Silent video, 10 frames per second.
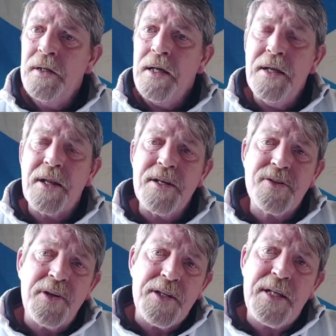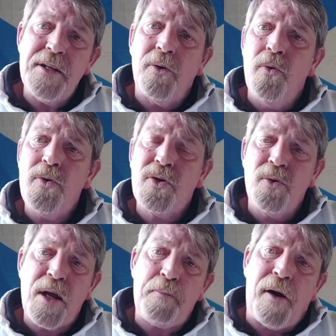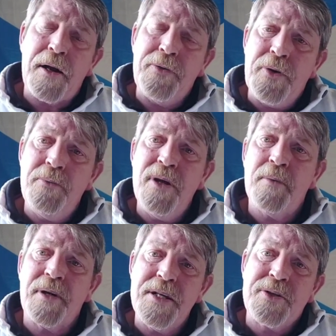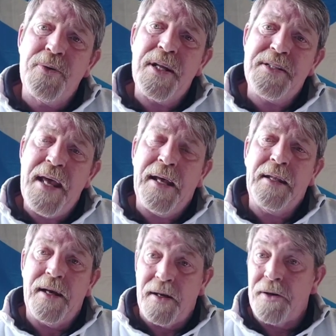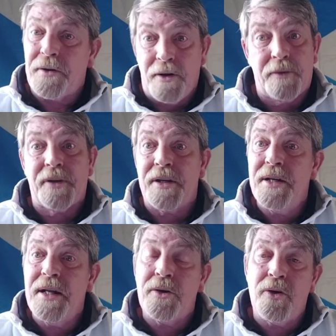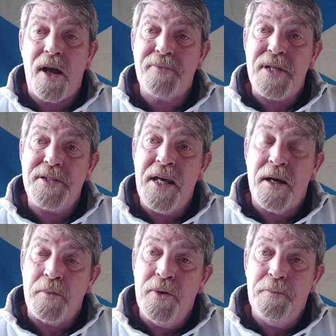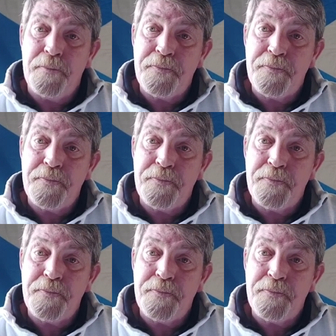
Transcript: Either he's going to take the whole Tory party doing with him, or he's going to take the, or they're going to have to take him out.